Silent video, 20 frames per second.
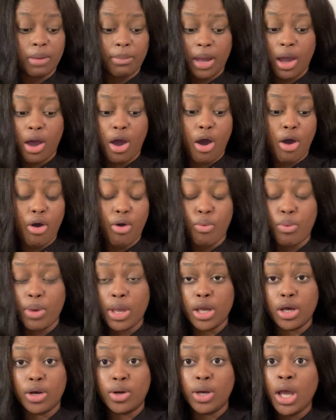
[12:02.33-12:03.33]
about, oh,
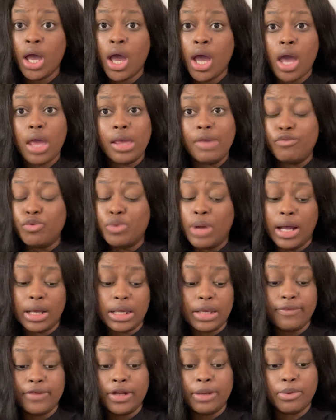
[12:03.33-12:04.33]
well, if you're not
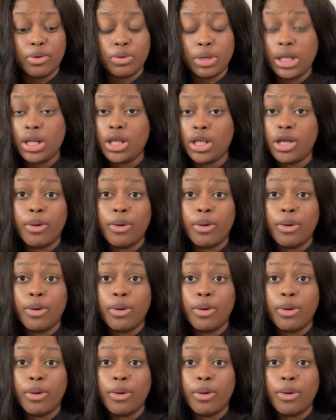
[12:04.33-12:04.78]
giving up no kitty,